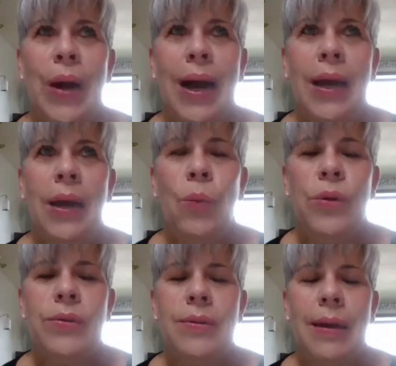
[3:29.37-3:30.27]
I
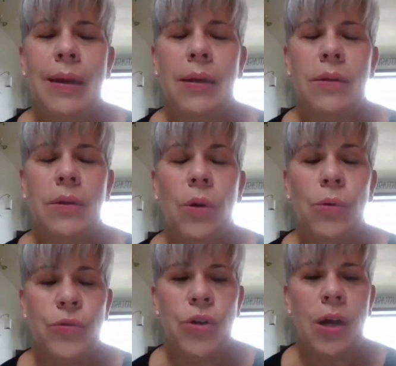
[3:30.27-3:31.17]
was at
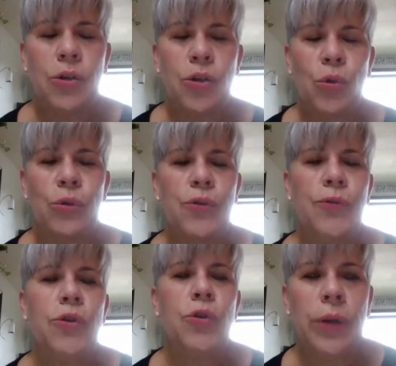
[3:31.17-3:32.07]
Goldstock Jewelers
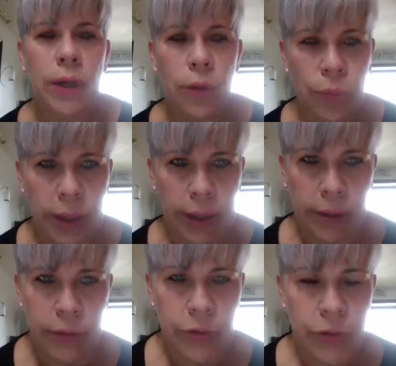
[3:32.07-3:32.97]
for 23
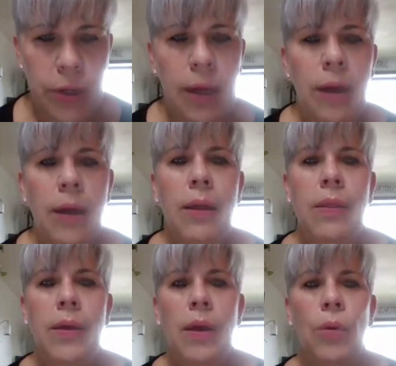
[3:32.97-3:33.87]
years.
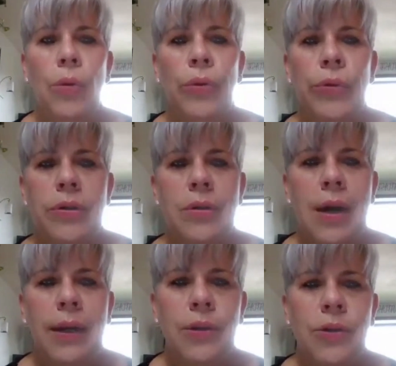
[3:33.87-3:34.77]
The owner
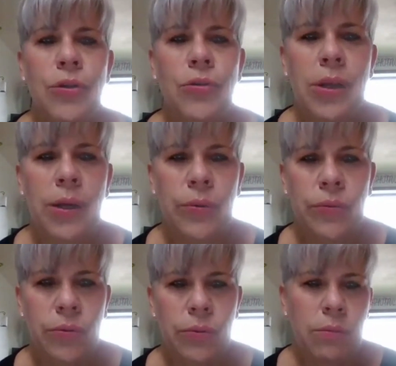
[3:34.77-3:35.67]
decided he
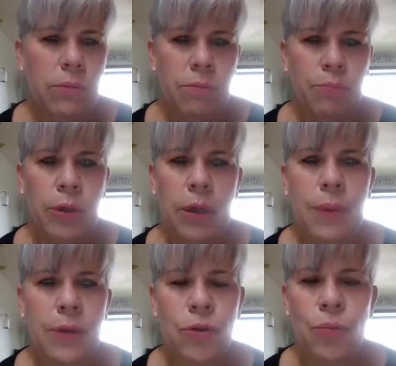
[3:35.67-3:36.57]
was pretty
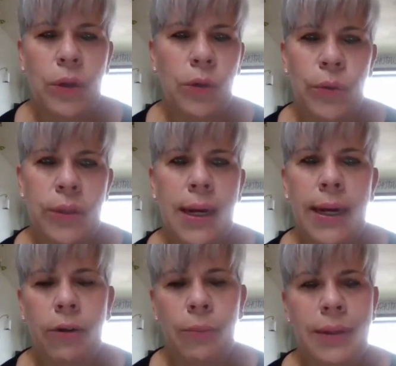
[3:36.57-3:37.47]
much wanted to
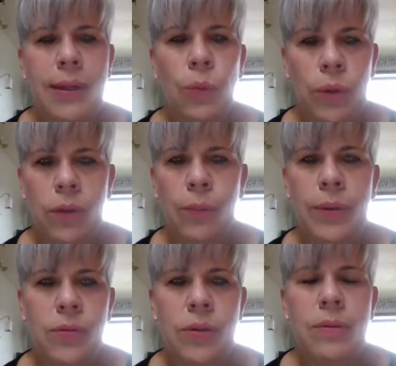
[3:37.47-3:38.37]
retire and be done with the
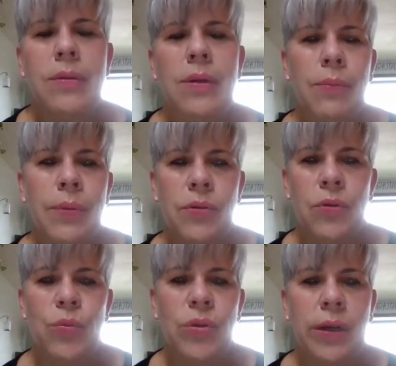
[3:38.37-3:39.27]
business. And the
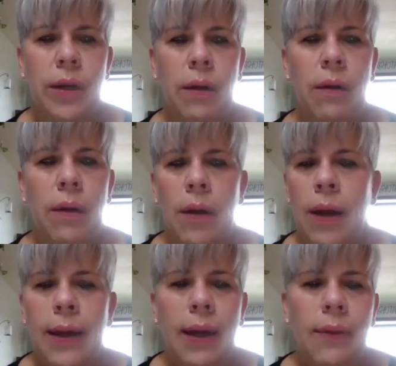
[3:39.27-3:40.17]
business was getting,
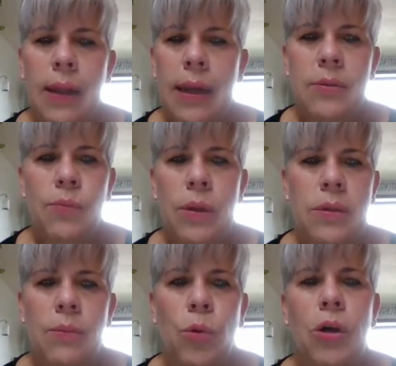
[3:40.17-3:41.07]
again,
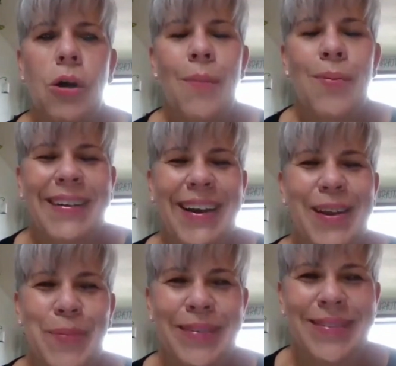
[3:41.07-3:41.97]
it's a more
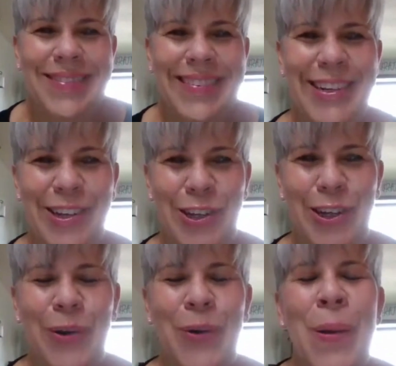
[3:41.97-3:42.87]
complicated business each
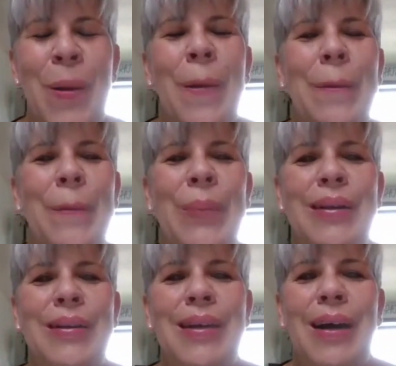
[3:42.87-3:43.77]
year.
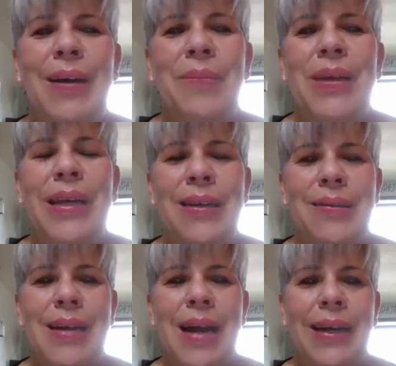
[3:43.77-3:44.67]
But he
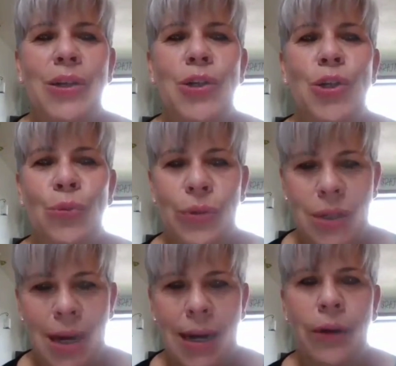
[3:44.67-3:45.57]
decided to
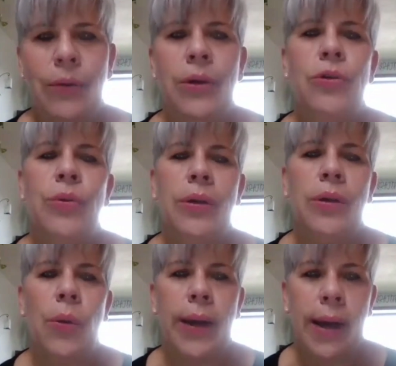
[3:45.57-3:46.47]
retire and do a
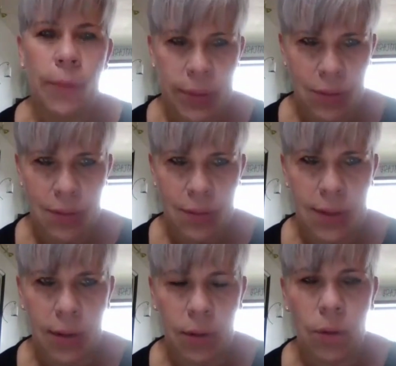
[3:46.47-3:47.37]
going out of business
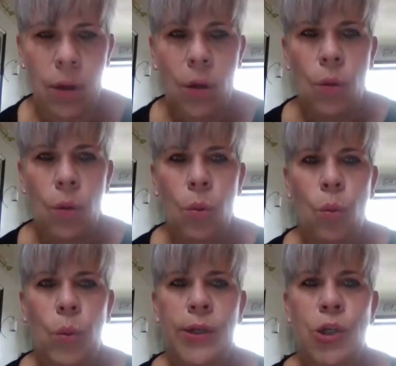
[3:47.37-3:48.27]
sale,
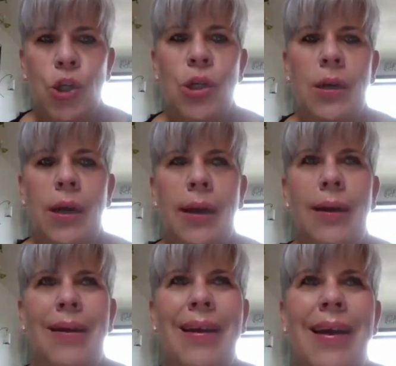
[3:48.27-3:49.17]
which
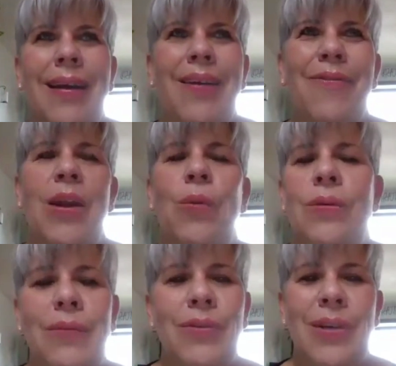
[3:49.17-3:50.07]
if anyone's
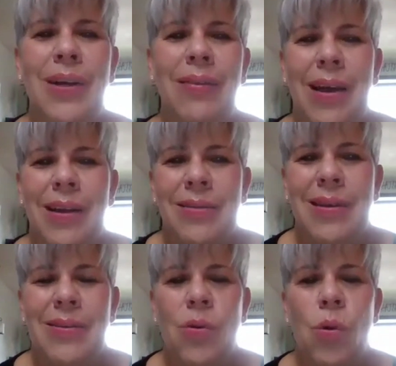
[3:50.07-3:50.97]
never done that,
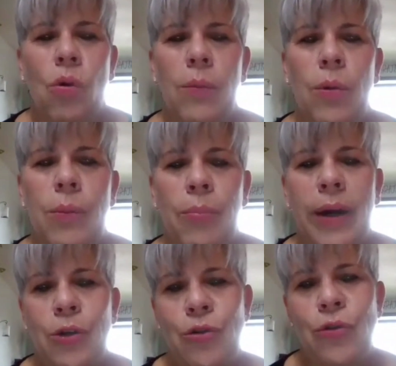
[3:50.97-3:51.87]
it's horrible. It
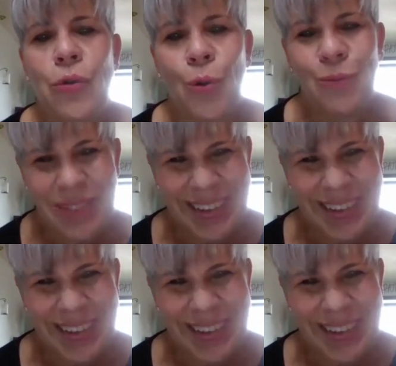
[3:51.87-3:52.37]
breaks your soul.